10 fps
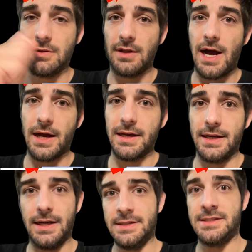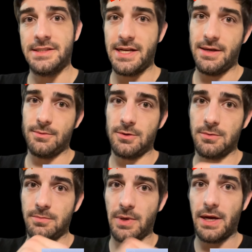lock it as stable
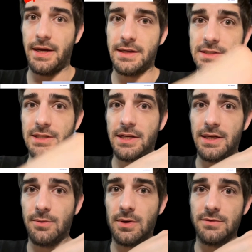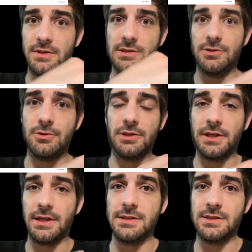by exciting one of its
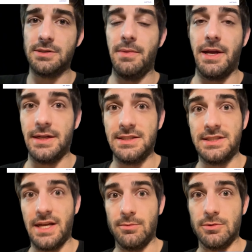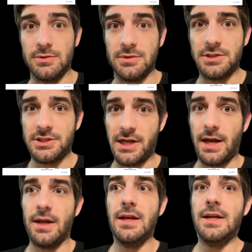nucleons to make it a stable
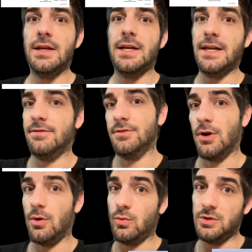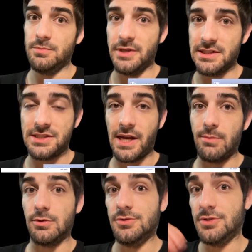set, even though it wouldn't be a
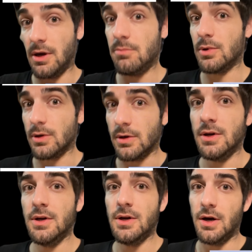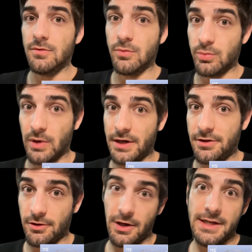stable number of
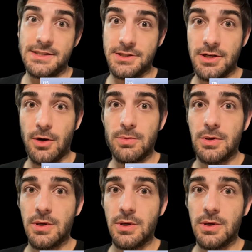regular isotope.